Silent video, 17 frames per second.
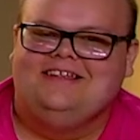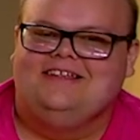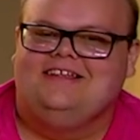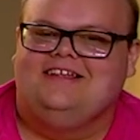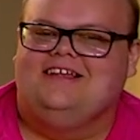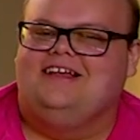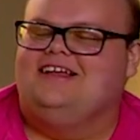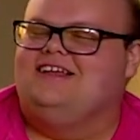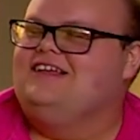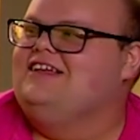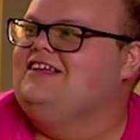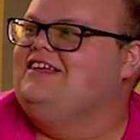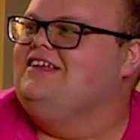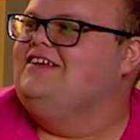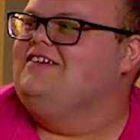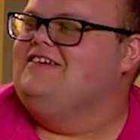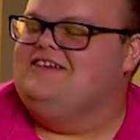
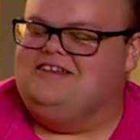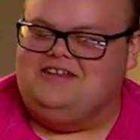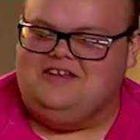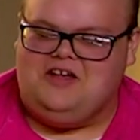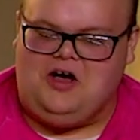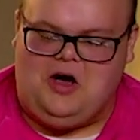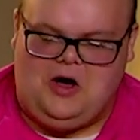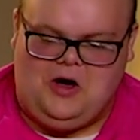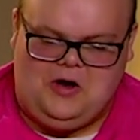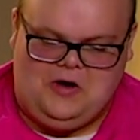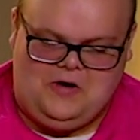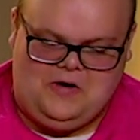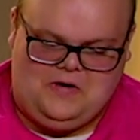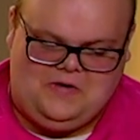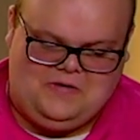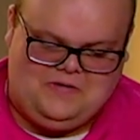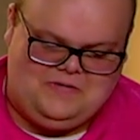
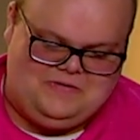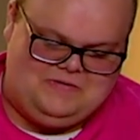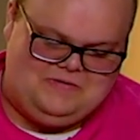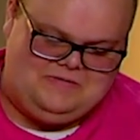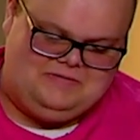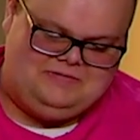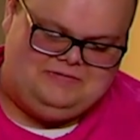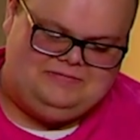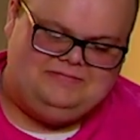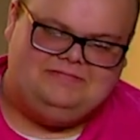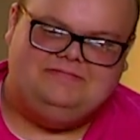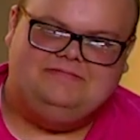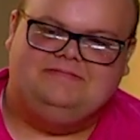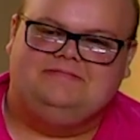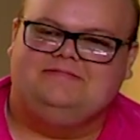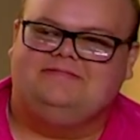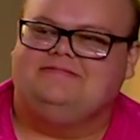
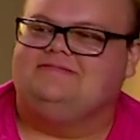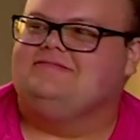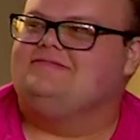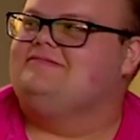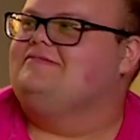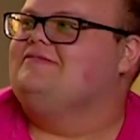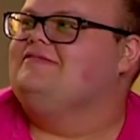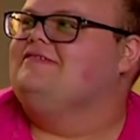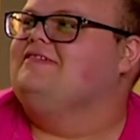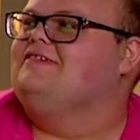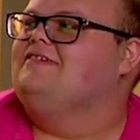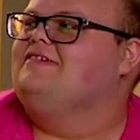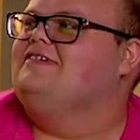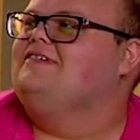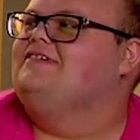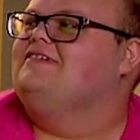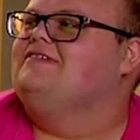
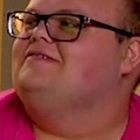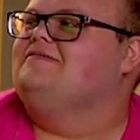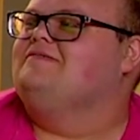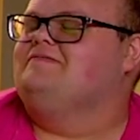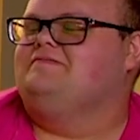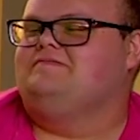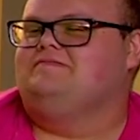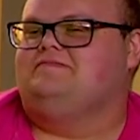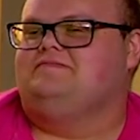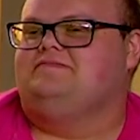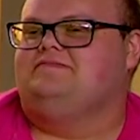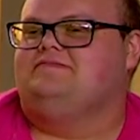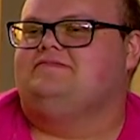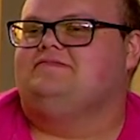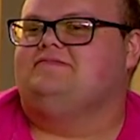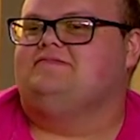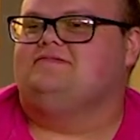
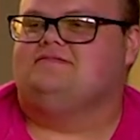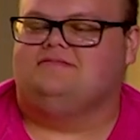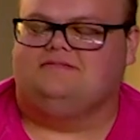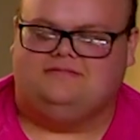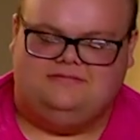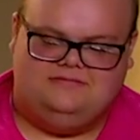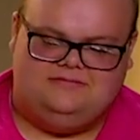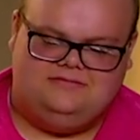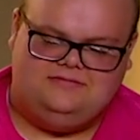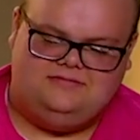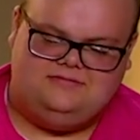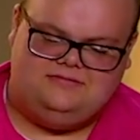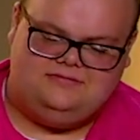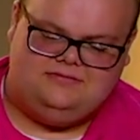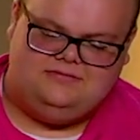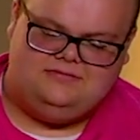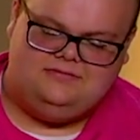
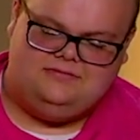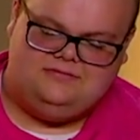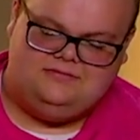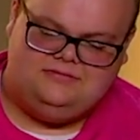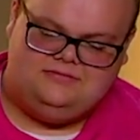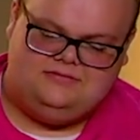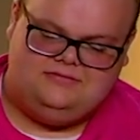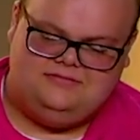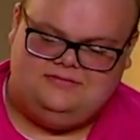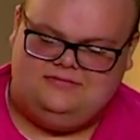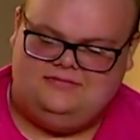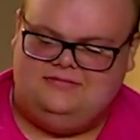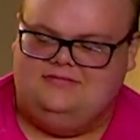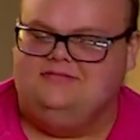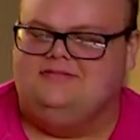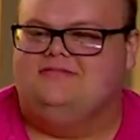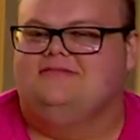
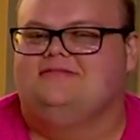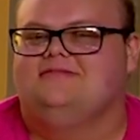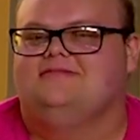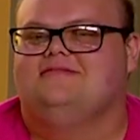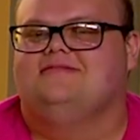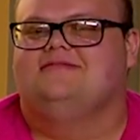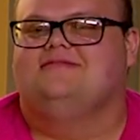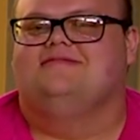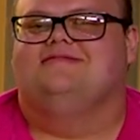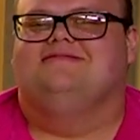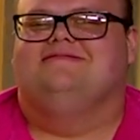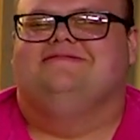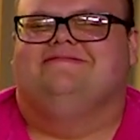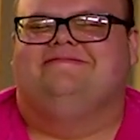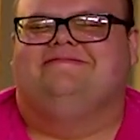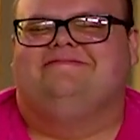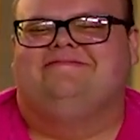(silent)